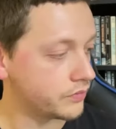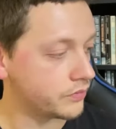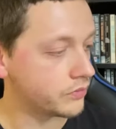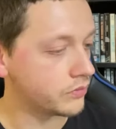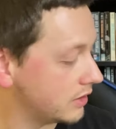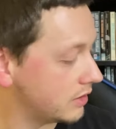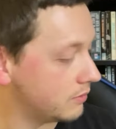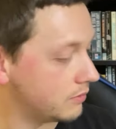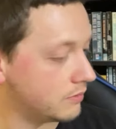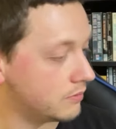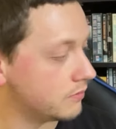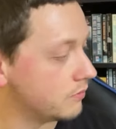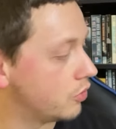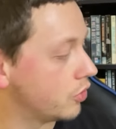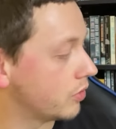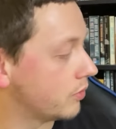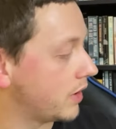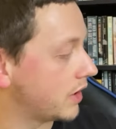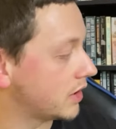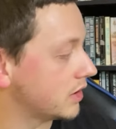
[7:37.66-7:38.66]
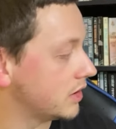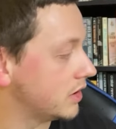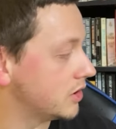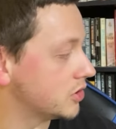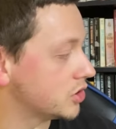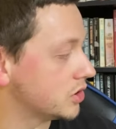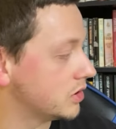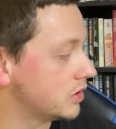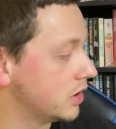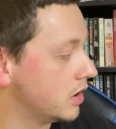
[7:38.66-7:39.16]
them more
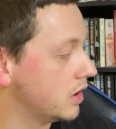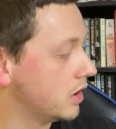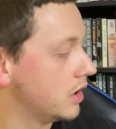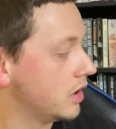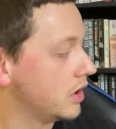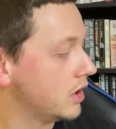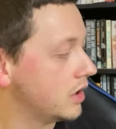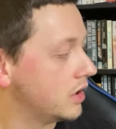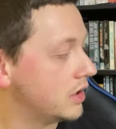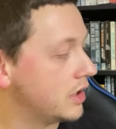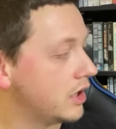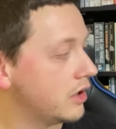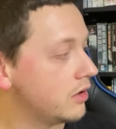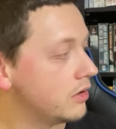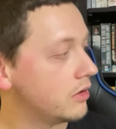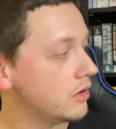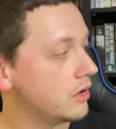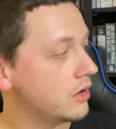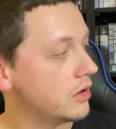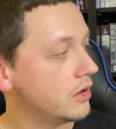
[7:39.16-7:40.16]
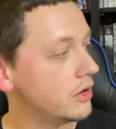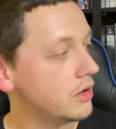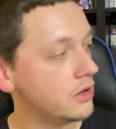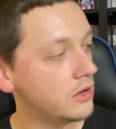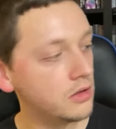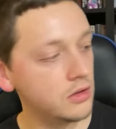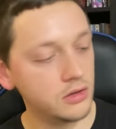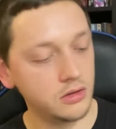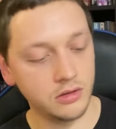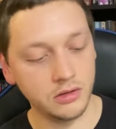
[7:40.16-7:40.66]
recognition. Now,
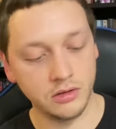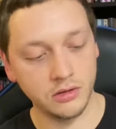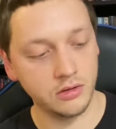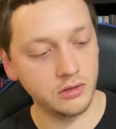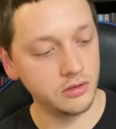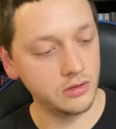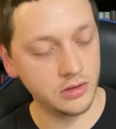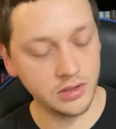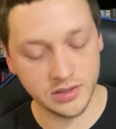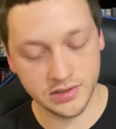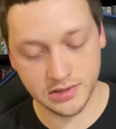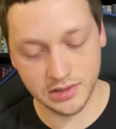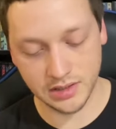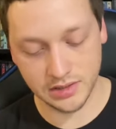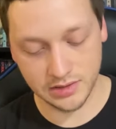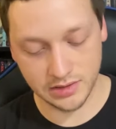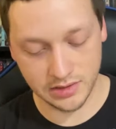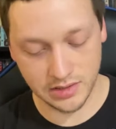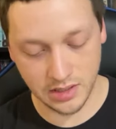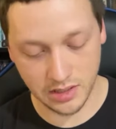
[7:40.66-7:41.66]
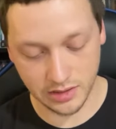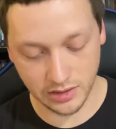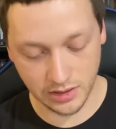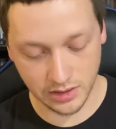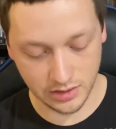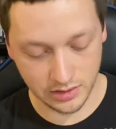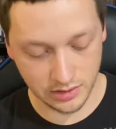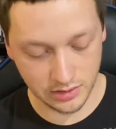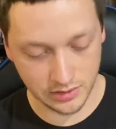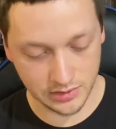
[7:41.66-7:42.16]
this I did not
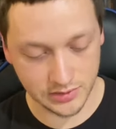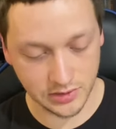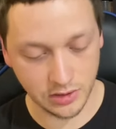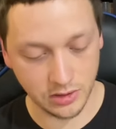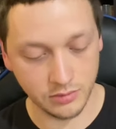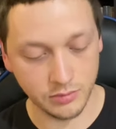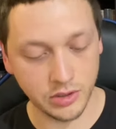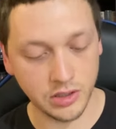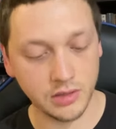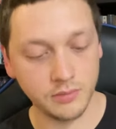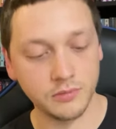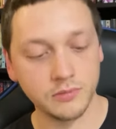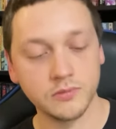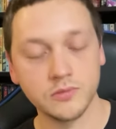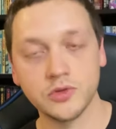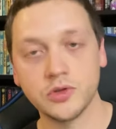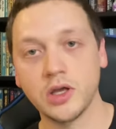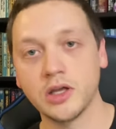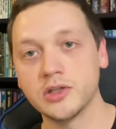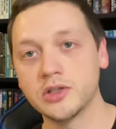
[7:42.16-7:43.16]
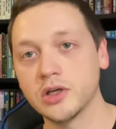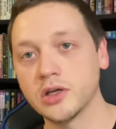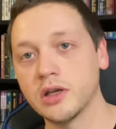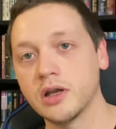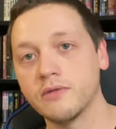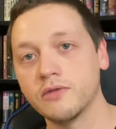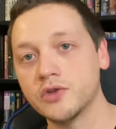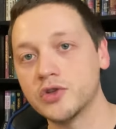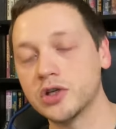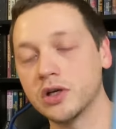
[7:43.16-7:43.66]
get in this haul, but I took it off
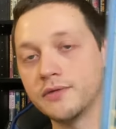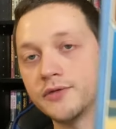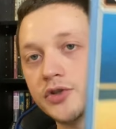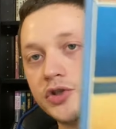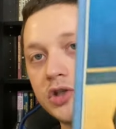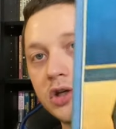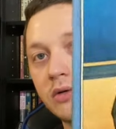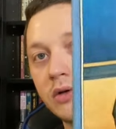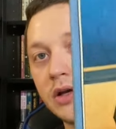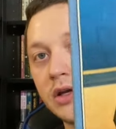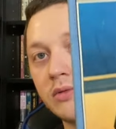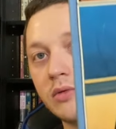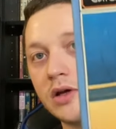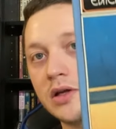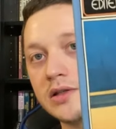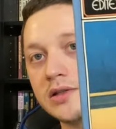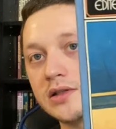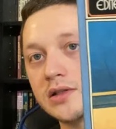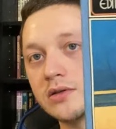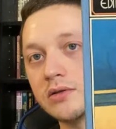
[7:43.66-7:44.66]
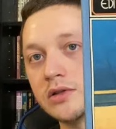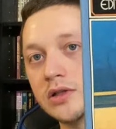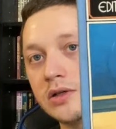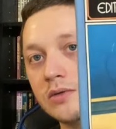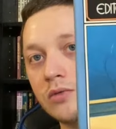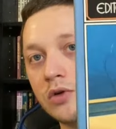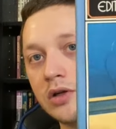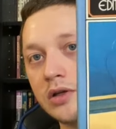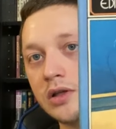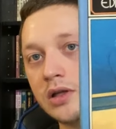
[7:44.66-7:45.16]
the shelf to show anyway. It's the only
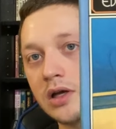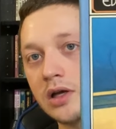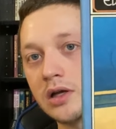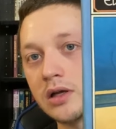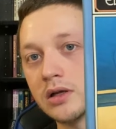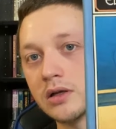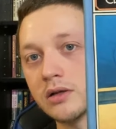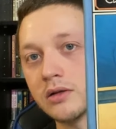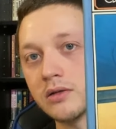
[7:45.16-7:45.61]
one the